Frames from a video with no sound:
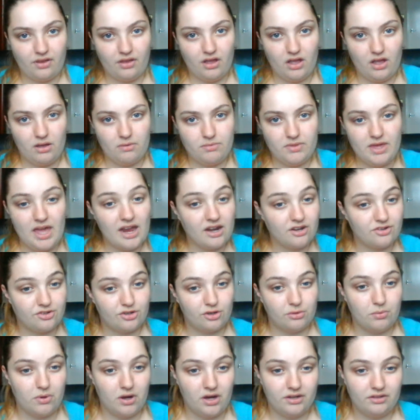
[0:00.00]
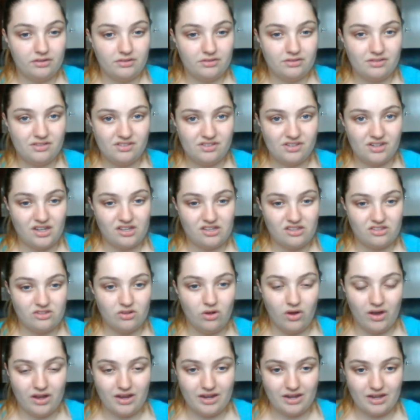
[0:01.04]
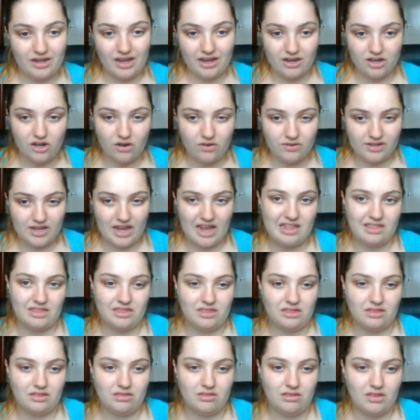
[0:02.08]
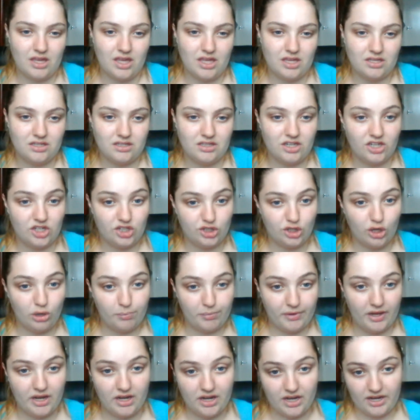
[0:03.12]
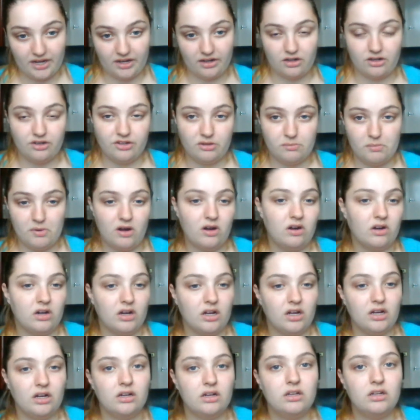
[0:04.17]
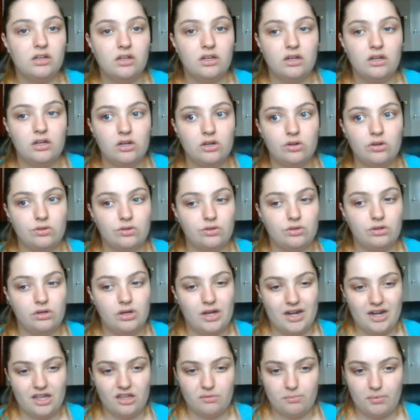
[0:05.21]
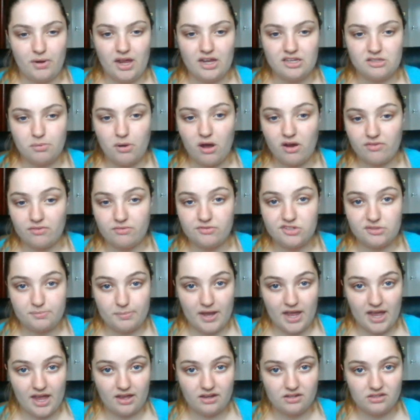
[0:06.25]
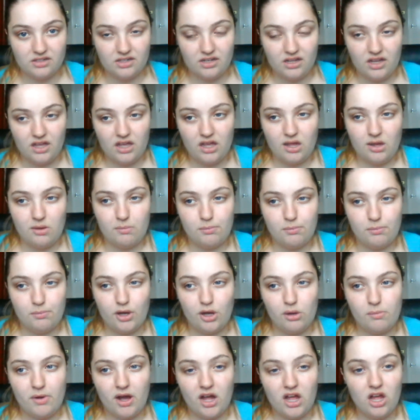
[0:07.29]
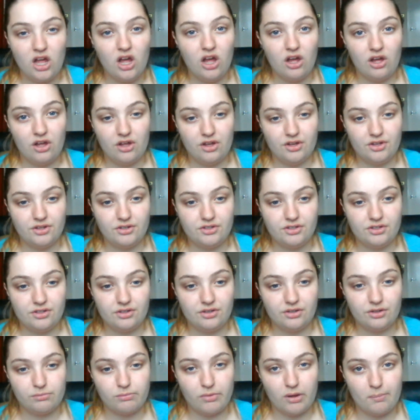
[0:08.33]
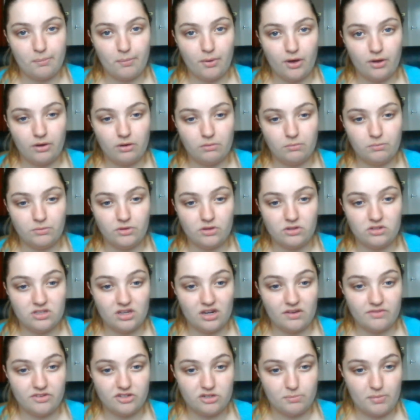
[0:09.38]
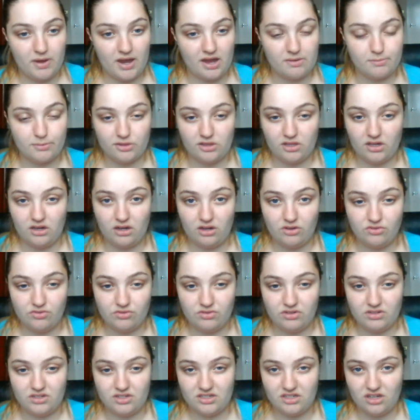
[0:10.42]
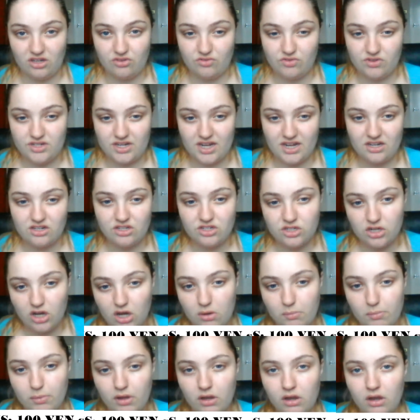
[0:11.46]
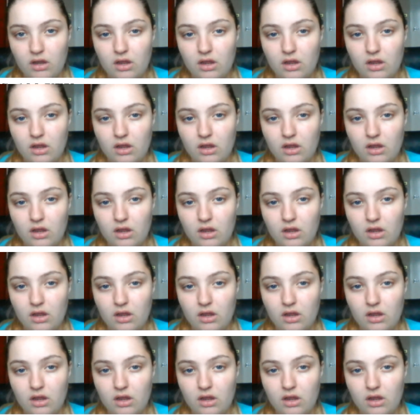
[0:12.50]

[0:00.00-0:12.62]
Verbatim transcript: um, the extra one. This is not, you don't get this this shop in England, America, or any other place apart from Japan. But um, I heard, because my partner used to live in Japan, but the hundred yen shop,